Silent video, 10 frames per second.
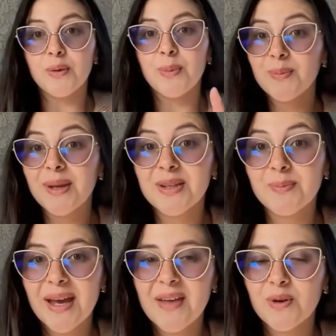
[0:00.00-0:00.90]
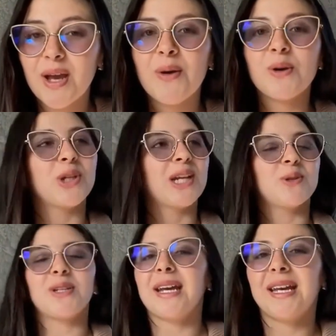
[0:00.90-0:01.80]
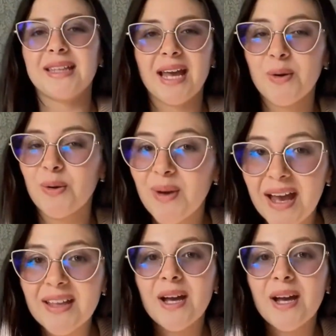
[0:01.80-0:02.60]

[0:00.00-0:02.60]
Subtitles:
We must pay for our travel tickets, our rent,